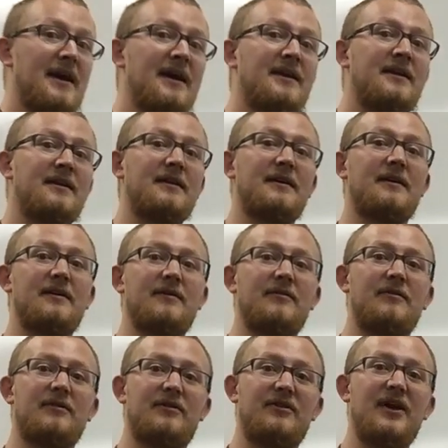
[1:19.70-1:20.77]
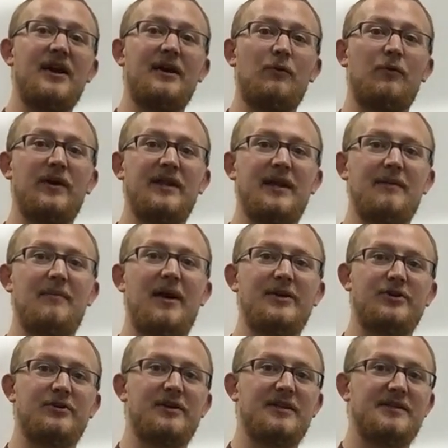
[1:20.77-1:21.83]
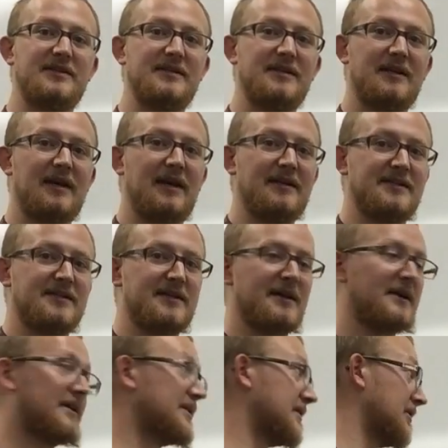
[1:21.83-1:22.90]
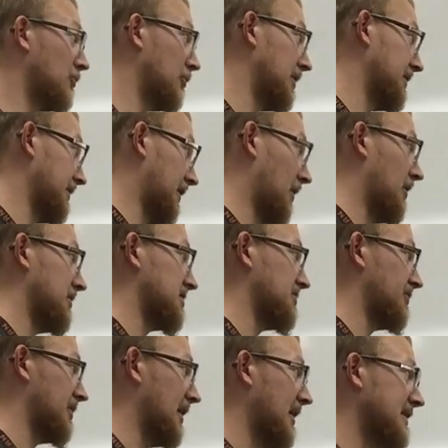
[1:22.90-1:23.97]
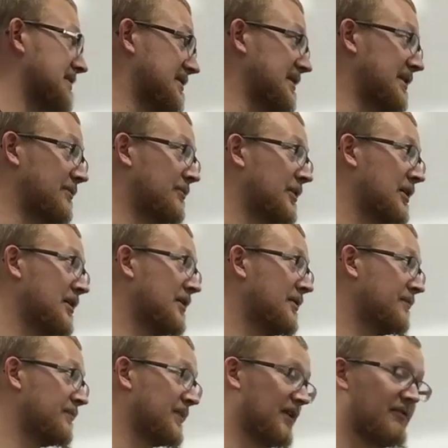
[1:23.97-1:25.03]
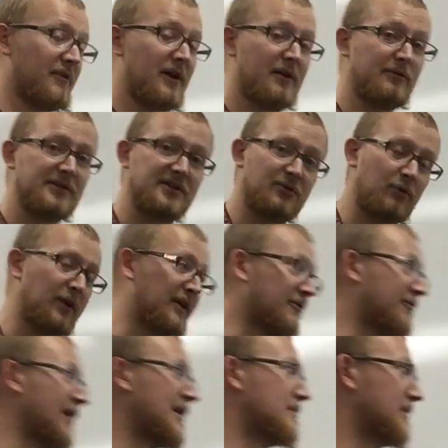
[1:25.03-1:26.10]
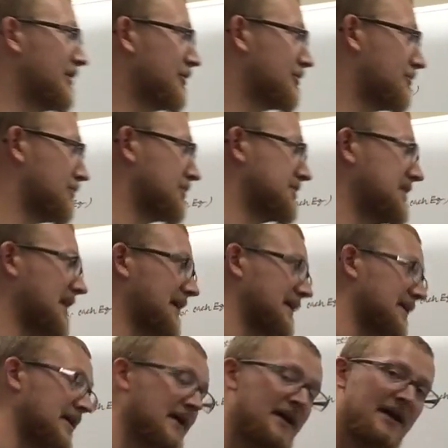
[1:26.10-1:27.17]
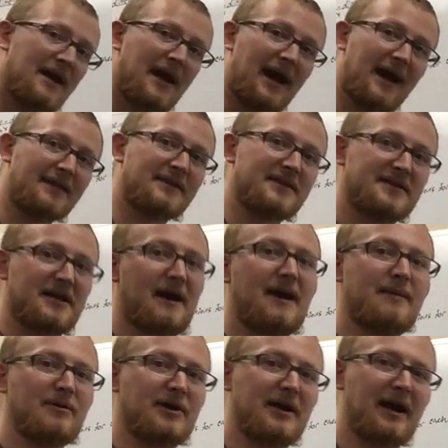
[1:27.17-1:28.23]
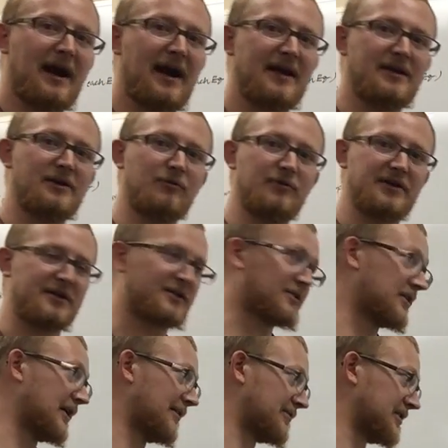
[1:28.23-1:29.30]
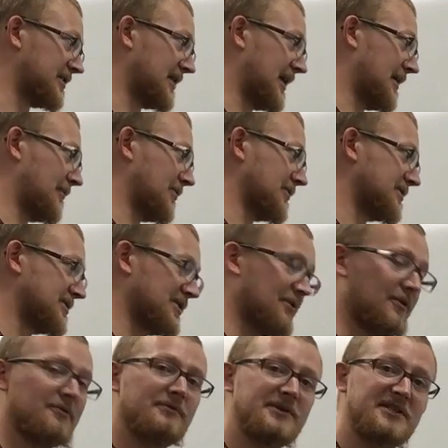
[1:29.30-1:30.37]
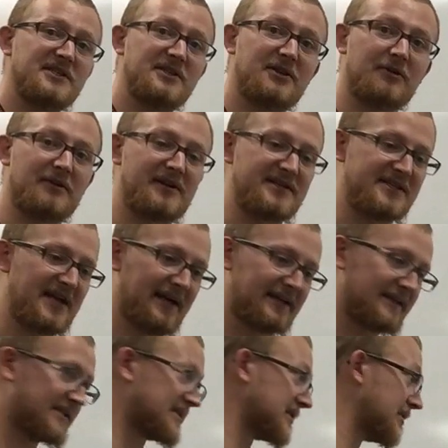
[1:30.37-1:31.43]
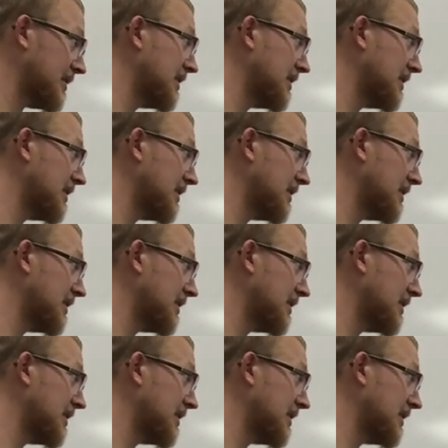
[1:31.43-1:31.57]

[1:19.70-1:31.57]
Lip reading: end of the thing, when they measured the car's velocity, they found it was 25 meters per second. And the timer guy knew when to turn off the timer, so it was 30 seconds.